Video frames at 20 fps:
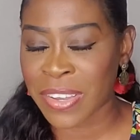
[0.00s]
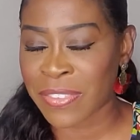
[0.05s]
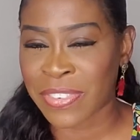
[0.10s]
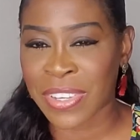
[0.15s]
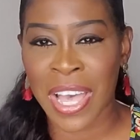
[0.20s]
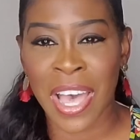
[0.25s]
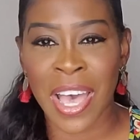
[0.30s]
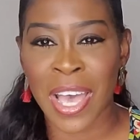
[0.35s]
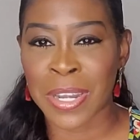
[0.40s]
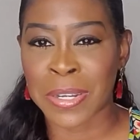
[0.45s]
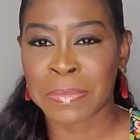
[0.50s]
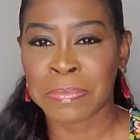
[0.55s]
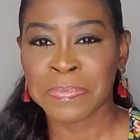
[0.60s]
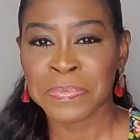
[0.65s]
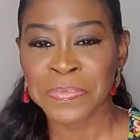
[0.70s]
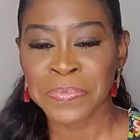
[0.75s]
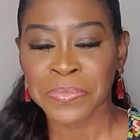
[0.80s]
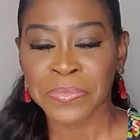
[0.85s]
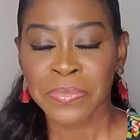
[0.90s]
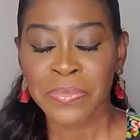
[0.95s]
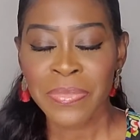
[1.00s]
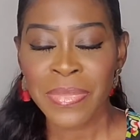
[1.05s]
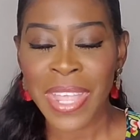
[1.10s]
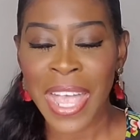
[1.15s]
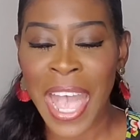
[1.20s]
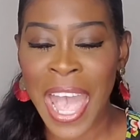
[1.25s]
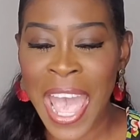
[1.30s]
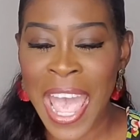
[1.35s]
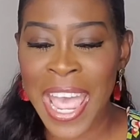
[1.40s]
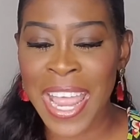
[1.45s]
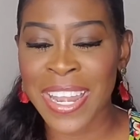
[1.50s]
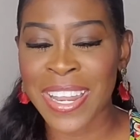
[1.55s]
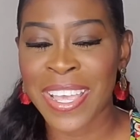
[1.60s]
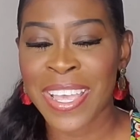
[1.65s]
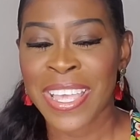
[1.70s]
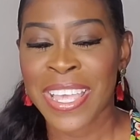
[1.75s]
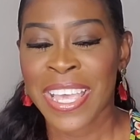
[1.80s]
of God. And